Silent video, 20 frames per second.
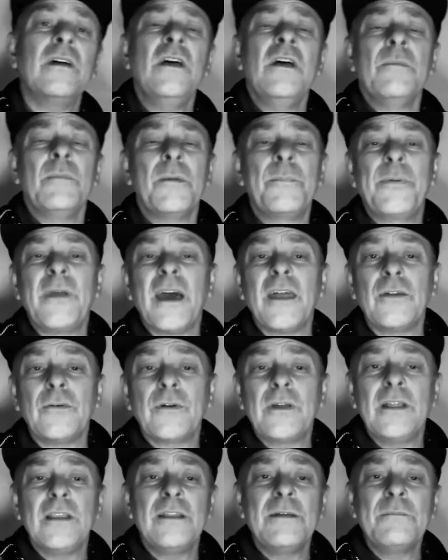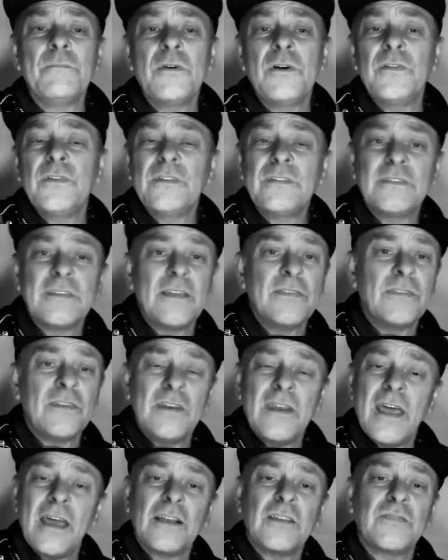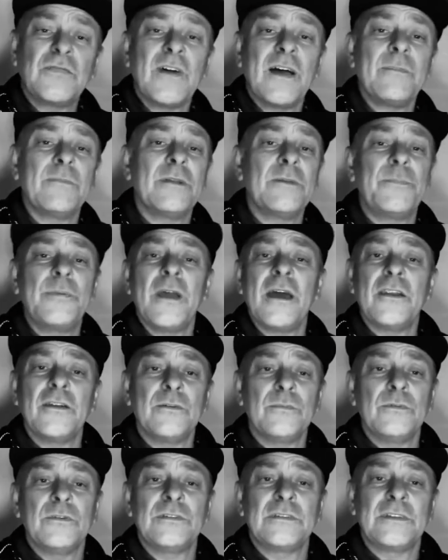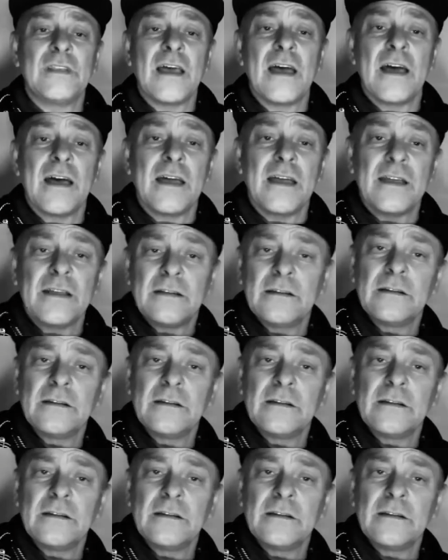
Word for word: my piano killing mother said the next family piano must die.